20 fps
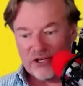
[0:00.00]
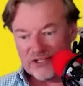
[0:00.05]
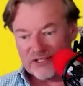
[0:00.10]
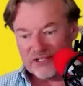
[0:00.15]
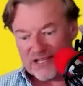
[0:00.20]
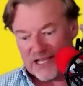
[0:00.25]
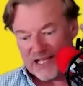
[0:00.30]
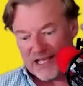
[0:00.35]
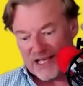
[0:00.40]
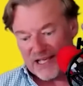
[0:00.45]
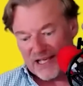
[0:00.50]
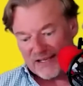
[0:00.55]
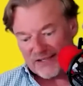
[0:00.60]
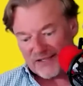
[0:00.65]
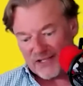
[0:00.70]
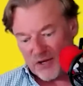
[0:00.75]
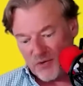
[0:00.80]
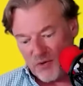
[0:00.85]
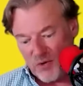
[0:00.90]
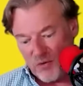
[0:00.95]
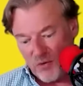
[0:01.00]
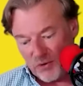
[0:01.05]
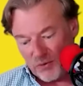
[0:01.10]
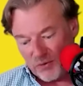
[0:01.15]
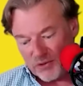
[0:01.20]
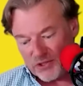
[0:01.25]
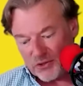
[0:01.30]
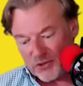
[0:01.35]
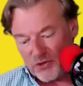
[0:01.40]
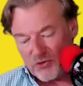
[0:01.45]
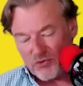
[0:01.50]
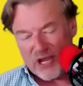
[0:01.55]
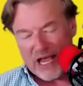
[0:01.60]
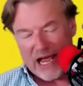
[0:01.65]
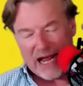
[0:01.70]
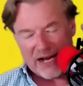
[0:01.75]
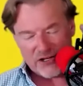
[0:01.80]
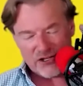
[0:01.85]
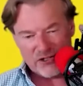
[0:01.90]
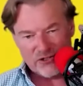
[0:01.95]
And so, what sort of
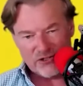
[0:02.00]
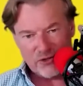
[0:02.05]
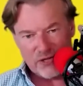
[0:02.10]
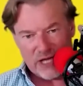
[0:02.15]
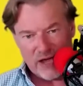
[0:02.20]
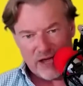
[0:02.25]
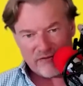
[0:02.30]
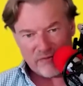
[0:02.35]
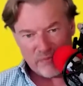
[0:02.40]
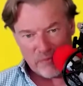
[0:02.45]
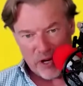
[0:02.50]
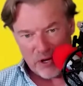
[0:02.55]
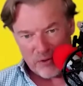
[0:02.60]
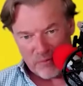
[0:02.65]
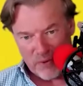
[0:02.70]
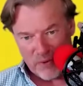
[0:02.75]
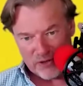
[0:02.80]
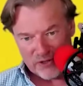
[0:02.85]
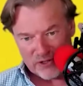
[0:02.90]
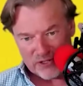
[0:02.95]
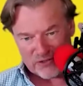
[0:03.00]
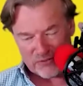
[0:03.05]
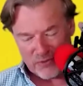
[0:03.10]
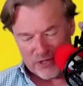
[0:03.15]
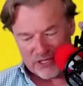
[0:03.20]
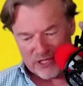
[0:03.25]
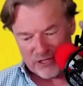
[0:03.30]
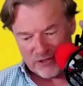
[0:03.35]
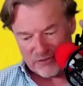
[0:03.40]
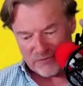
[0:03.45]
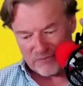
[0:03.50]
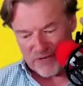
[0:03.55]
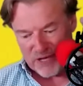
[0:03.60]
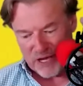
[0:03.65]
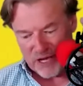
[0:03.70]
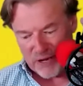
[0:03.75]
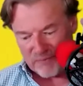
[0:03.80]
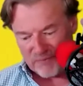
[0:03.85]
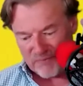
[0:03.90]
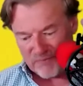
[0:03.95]
reaction do you get from homeowners when you
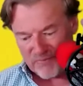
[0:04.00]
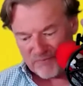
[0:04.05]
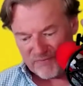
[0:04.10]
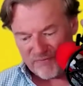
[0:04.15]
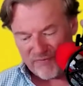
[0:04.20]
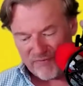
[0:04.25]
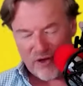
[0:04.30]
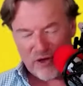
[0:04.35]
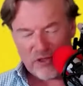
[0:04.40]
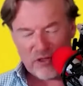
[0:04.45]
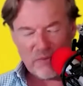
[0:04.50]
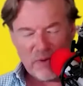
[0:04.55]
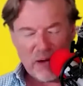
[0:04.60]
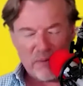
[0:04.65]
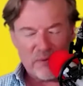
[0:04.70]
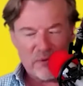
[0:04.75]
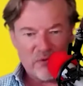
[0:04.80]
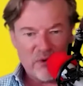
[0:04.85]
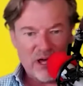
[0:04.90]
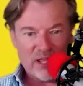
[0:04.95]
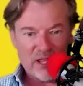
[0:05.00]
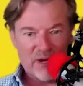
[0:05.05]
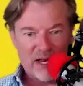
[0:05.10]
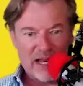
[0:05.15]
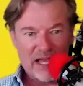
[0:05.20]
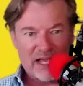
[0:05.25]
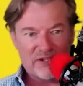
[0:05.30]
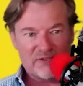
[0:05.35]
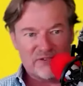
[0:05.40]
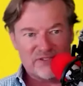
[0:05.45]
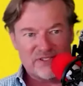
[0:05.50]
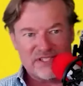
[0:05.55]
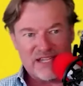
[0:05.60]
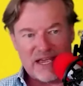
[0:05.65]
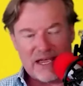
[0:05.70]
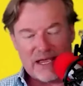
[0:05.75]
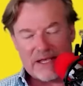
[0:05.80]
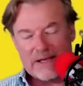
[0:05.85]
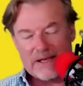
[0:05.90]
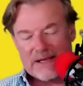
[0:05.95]
phone them up or write them a letter and
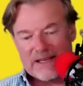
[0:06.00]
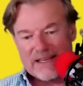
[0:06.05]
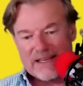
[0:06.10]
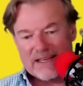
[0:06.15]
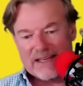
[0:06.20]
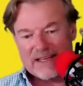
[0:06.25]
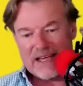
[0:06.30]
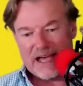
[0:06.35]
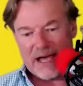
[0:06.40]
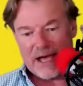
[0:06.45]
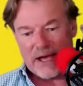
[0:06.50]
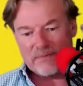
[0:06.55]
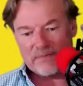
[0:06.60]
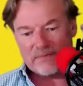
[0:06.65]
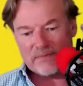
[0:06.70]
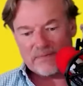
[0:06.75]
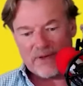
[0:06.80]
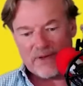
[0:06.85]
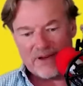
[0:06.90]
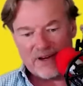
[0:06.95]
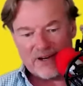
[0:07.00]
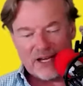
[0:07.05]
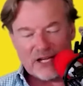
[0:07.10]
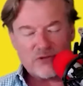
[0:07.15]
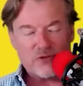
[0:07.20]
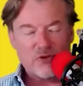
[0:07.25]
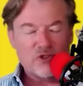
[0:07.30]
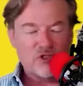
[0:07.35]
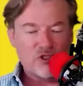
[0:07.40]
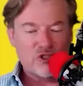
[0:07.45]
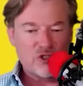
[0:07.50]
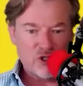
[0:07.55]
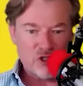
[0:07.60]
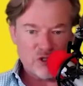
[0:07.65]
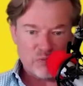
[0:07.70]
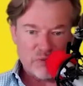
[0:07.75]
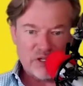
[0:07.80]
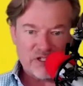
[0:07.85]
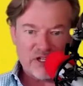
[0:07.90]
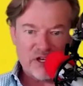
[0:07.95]
say, I'd like to introduce
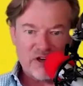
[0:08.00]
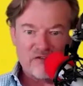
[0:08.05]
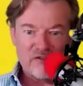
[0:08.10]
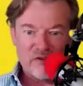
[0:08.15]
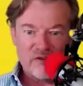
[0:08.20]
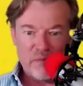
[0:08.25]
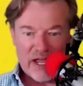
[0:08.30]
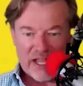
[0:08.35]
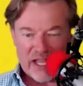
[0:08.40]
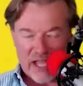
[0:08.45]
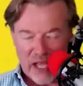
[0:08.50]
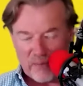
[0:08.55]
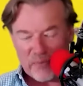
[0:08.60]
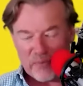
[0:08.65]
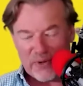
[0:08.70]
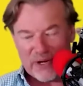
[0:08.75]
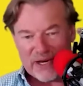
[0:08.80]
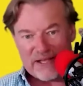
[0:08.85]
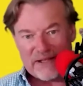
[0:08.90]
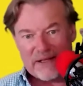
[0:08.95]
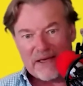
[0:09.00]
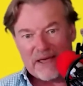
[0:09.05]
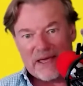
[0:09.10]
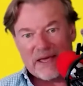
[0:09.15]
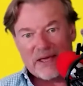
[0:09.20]
myself or my company.